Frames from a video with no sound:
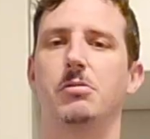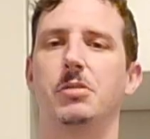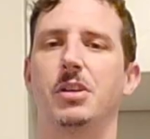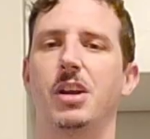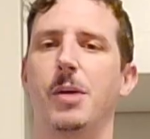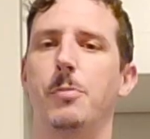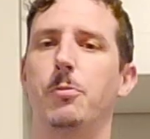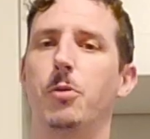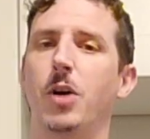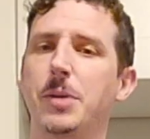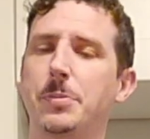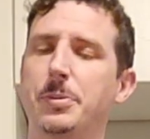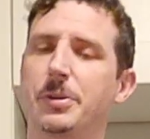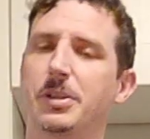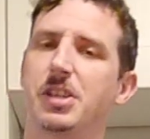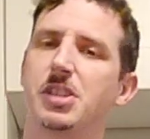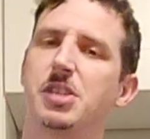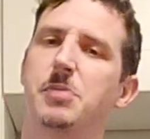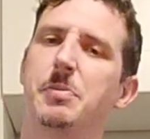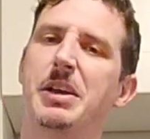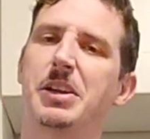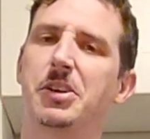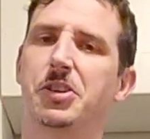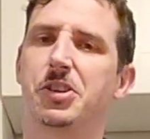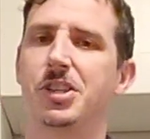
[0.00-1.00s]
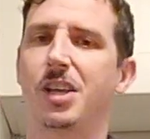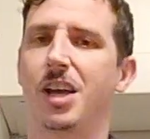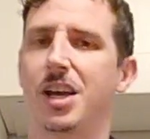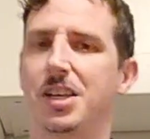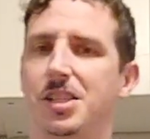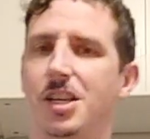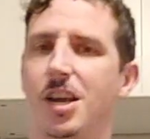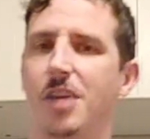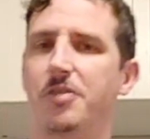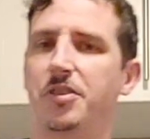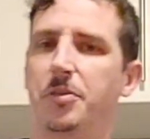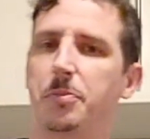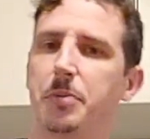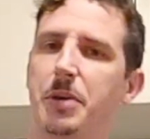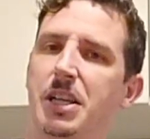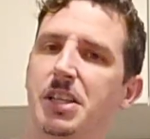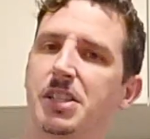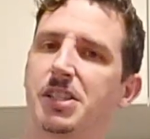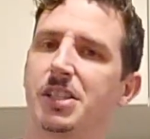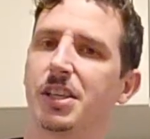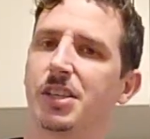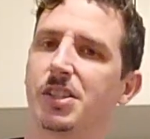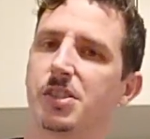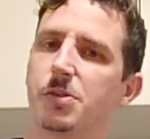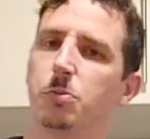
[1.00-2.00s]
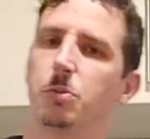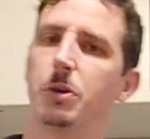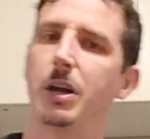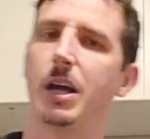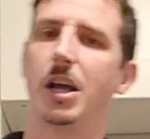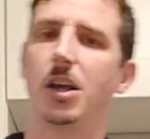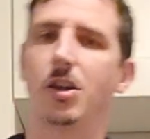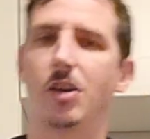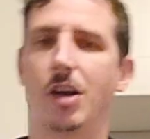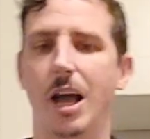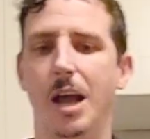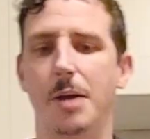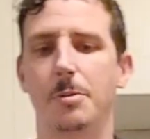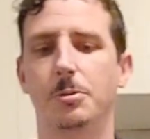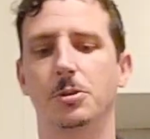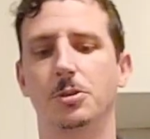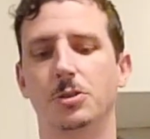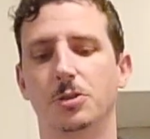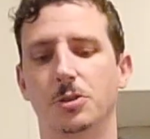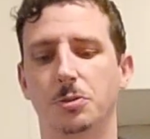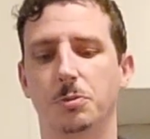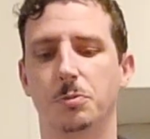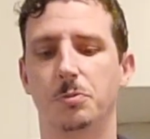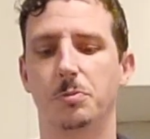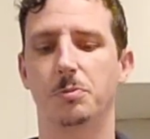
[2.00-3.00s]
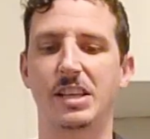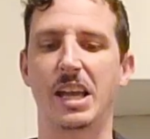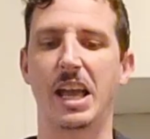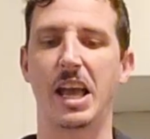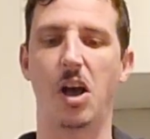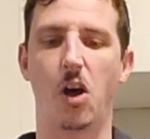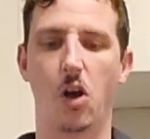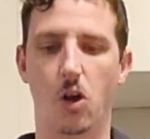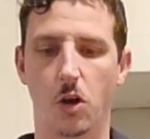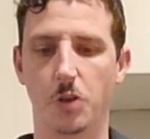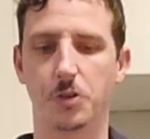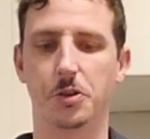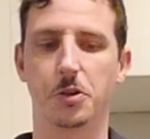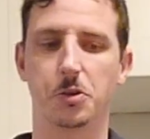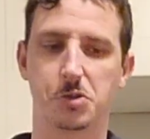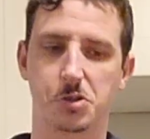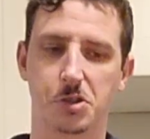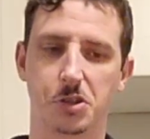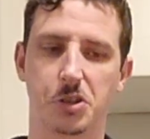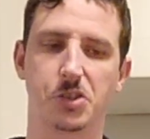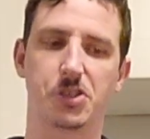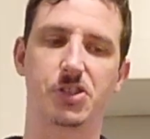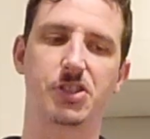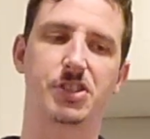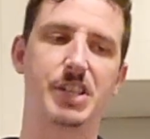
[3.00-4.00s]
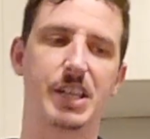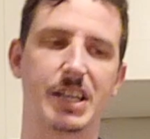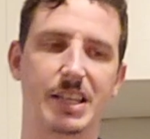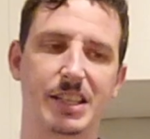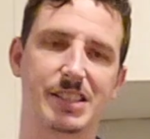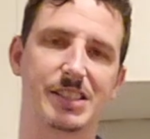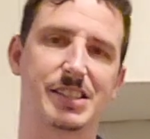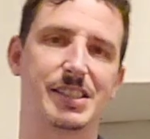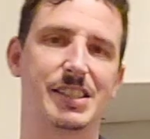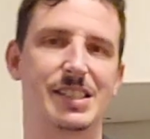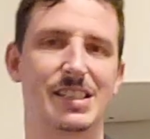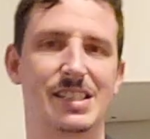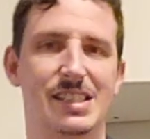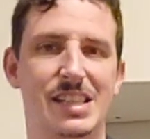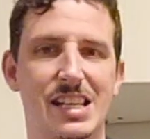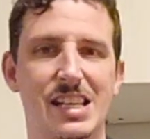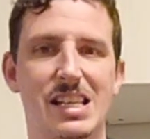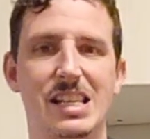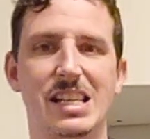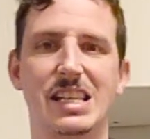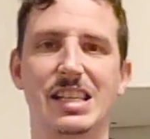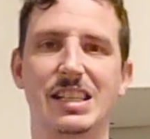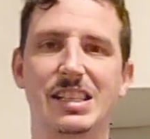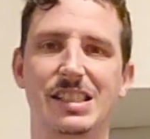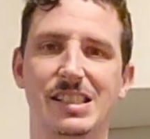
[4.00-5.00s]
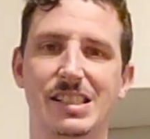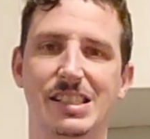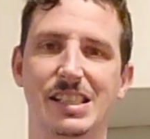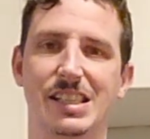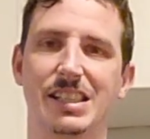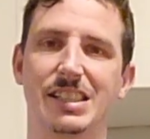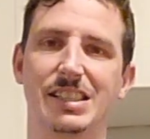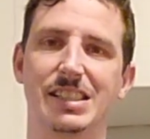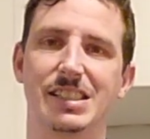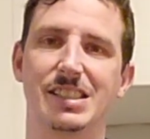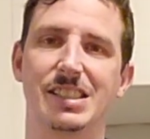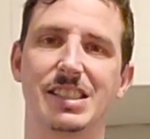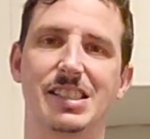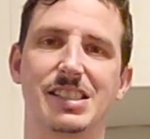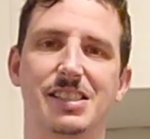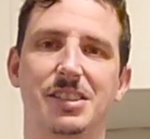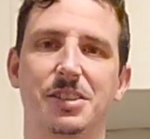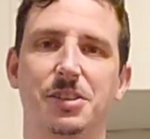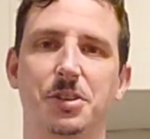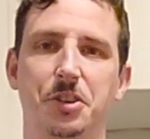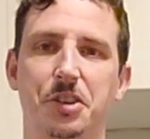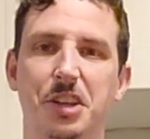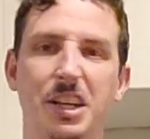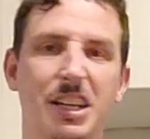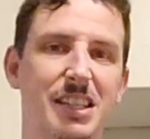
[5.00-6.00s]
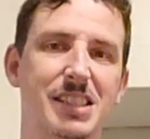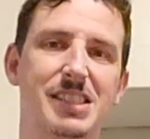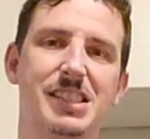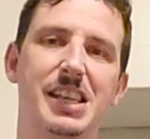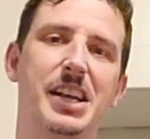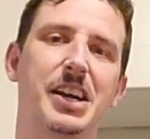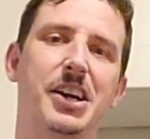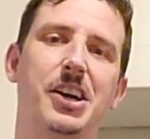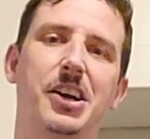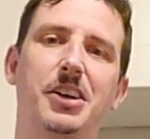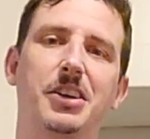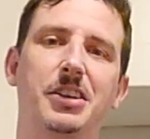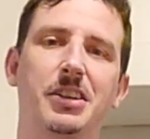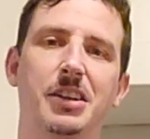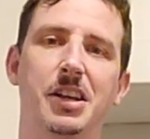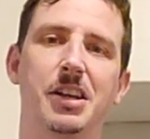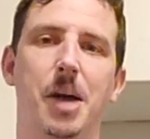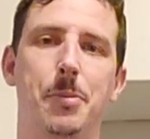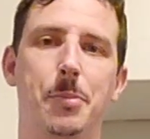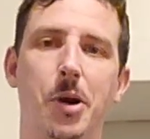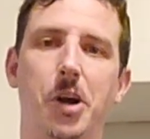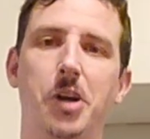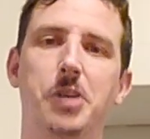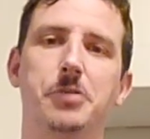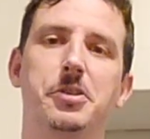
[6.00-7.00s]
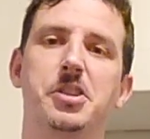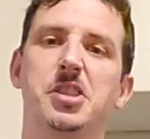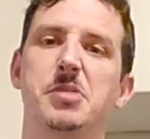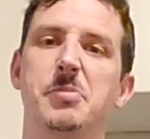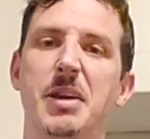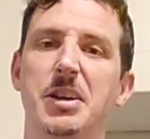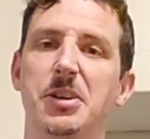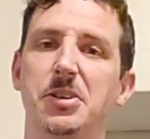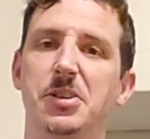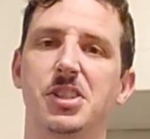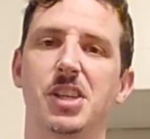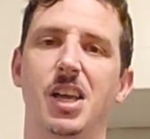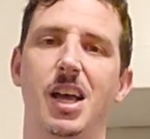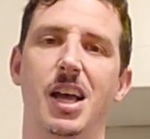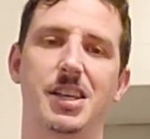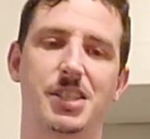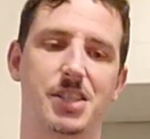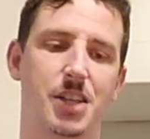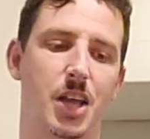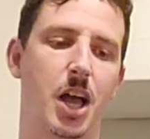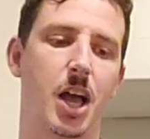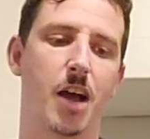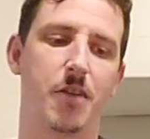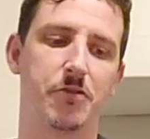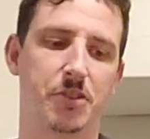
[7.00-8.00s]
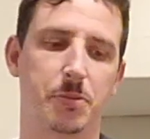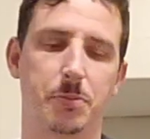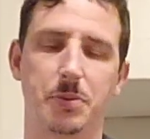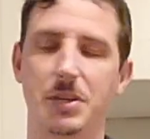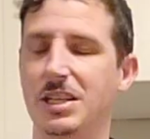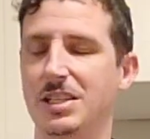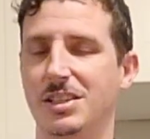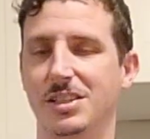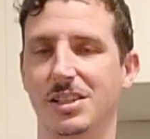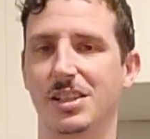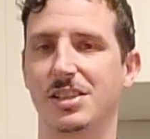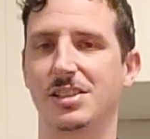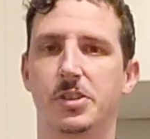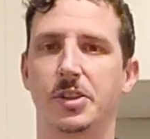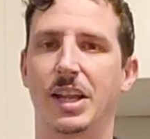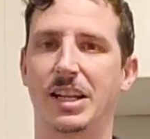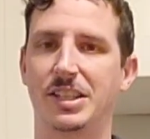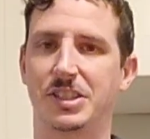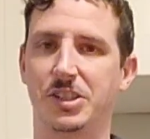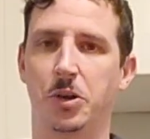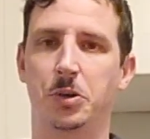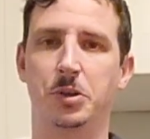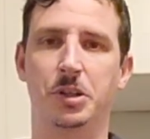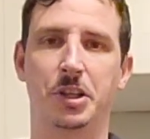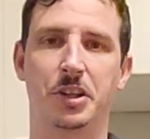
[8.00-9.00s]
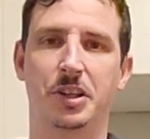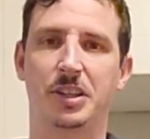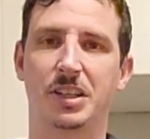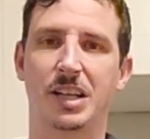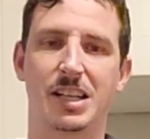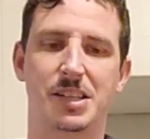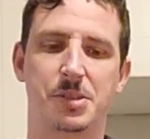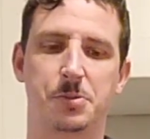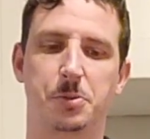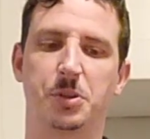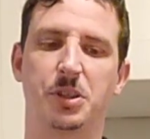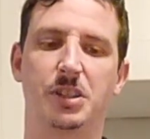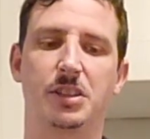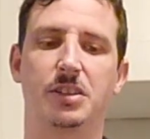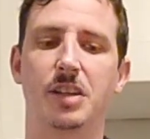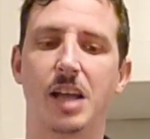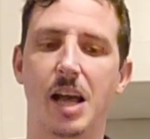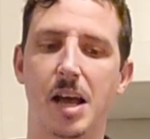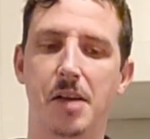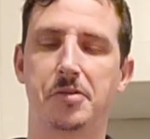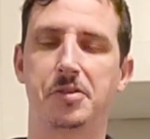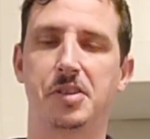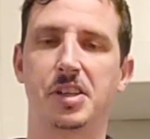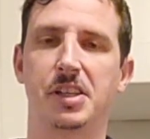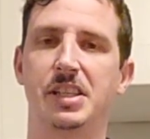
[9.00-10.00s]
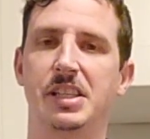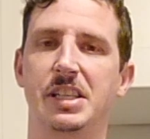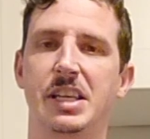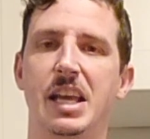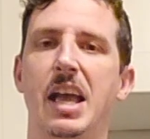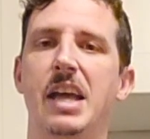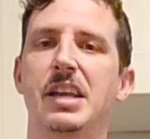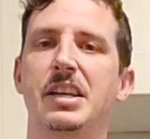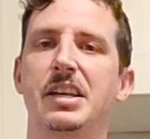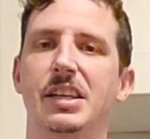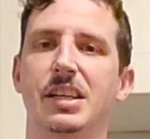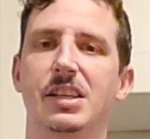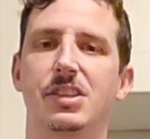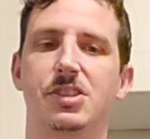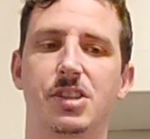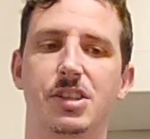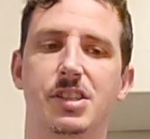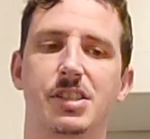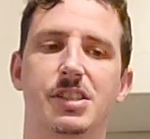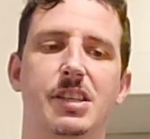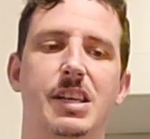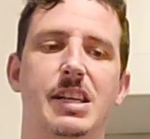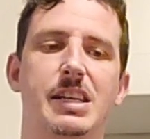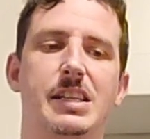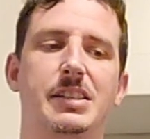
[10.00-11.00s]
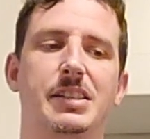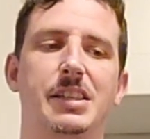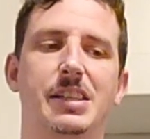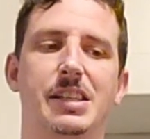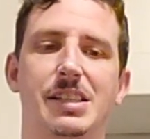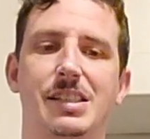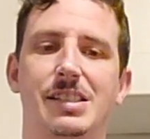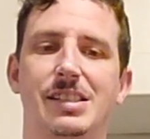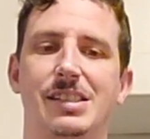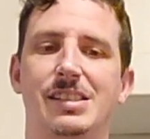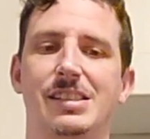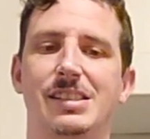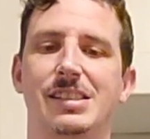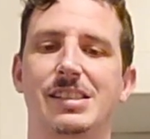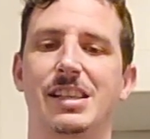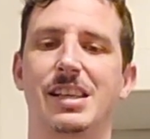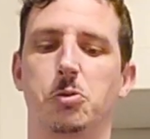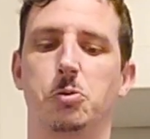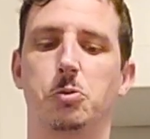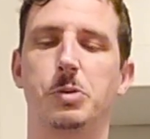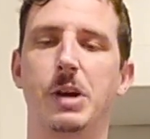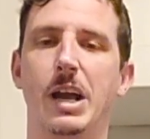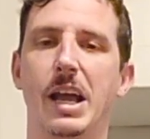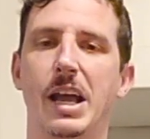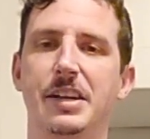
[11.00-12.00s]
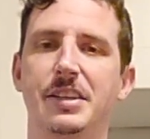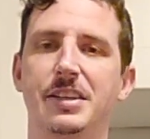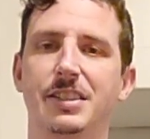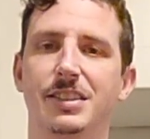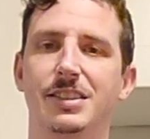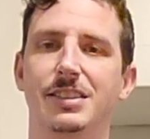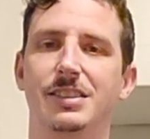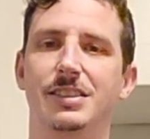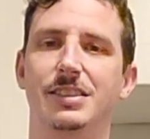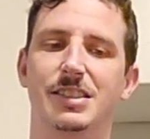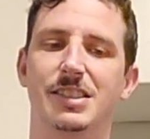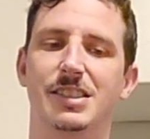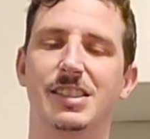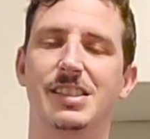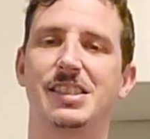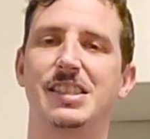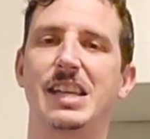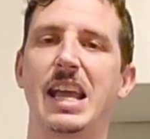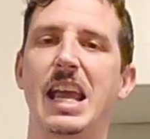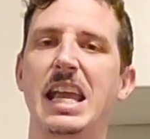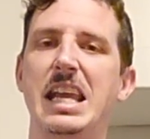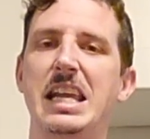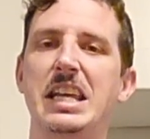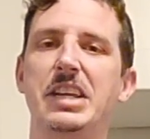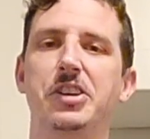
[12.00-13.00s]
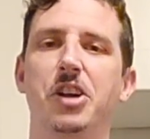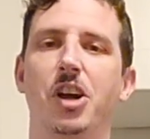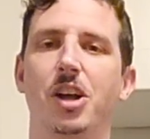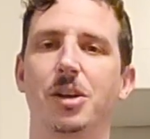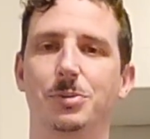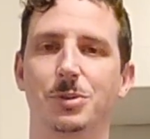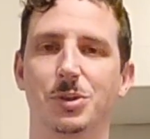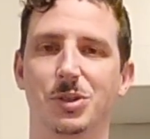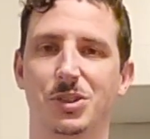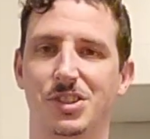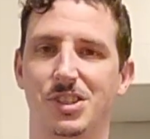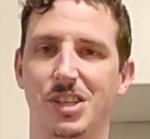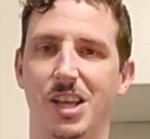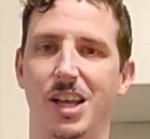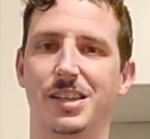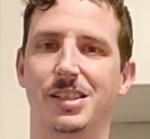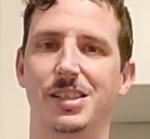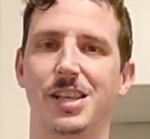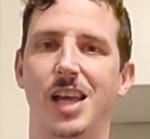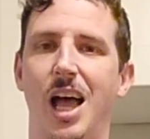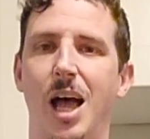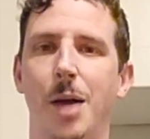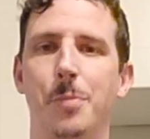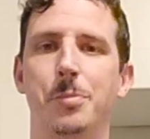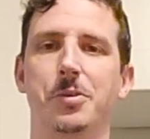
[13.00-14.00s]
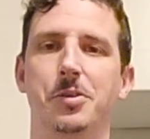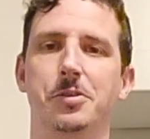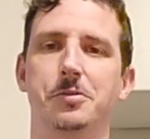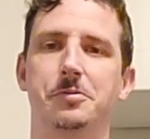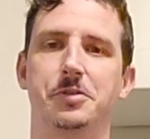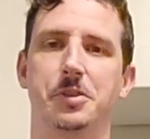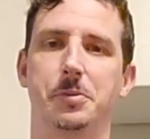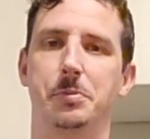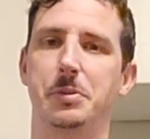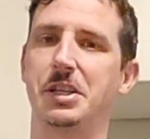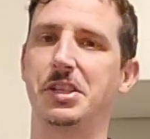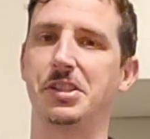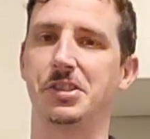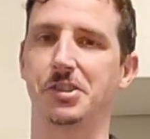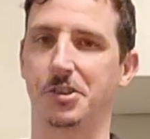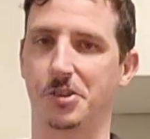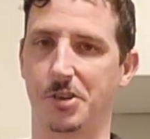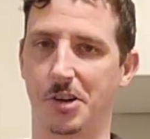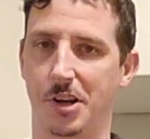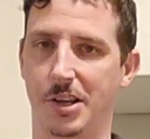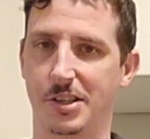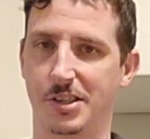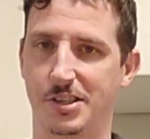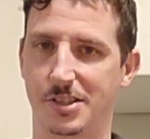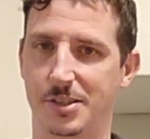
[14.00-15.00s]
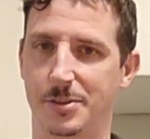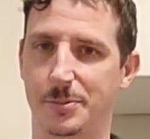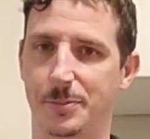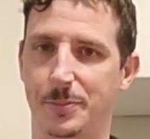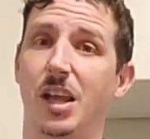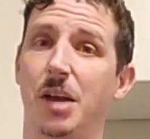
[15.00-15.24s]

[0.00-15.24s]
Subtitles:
When I'm wiping the tomato sauce off the pizza as well, I will get all those little sticks and seeds and just little things that are a part of a tomato sauce off the pizza. So that the only thing that's really left in the end is just like this red stain almost on top of the pizza crust.